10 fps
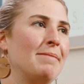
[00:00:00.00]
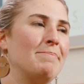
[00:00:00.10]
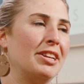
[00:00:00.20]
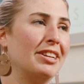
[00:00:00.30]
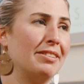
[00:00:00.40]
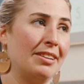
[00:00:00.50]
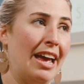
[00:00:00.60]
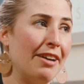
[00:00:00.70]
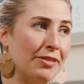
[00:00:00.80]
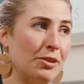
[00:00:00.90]
But
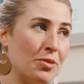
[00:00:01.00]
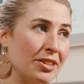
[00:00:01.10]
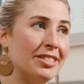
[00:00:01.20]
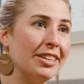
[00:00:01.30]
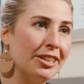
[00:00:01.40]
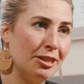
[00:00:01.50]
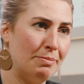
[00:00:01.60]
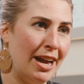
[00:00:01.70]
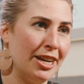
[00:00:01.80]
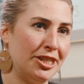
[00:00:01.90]
having one singular
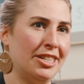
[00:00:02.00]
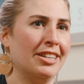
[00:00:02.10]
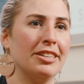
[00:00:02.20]
passion